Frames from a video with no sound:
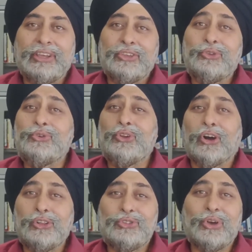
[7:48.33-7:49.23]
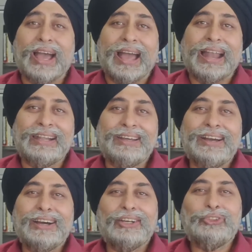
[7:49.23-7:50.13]
You could also add
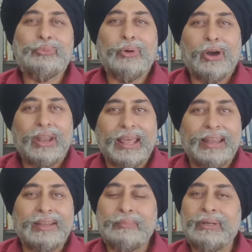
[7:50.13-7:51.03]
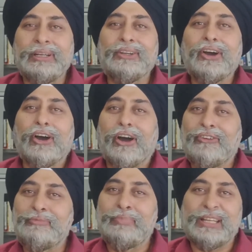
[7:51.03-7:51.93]
a small element
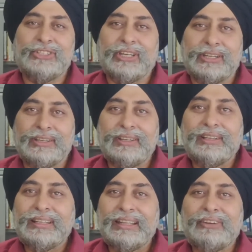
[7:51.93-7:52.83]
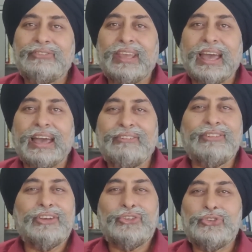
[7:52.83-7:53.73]
of budget, that we
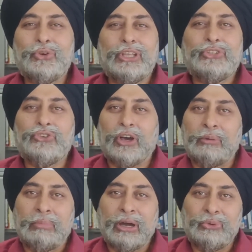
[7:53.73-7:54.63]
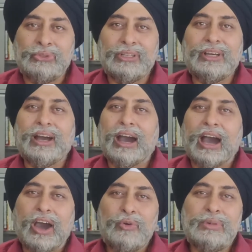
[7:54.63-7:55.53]
have so and so amount,
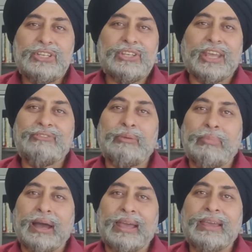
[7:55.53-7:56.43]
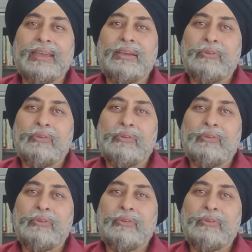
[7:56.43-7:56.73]
how much can we buy